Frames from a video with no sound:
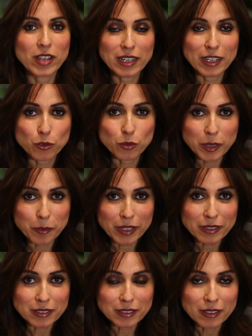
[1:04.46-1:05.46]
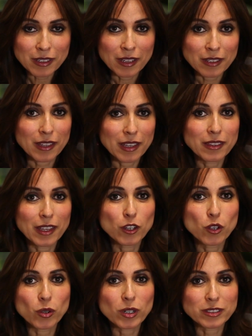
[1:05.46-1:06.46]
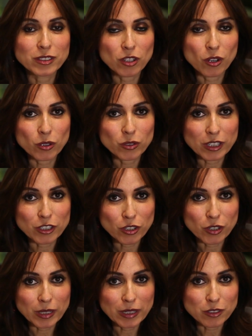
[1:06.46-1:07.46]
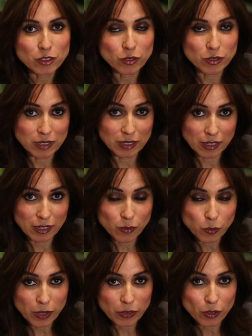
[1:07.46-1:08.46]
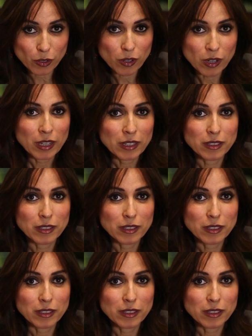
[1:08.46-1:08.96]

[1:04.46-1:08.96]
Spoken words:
an agreement, then they go consult attorneys to see whether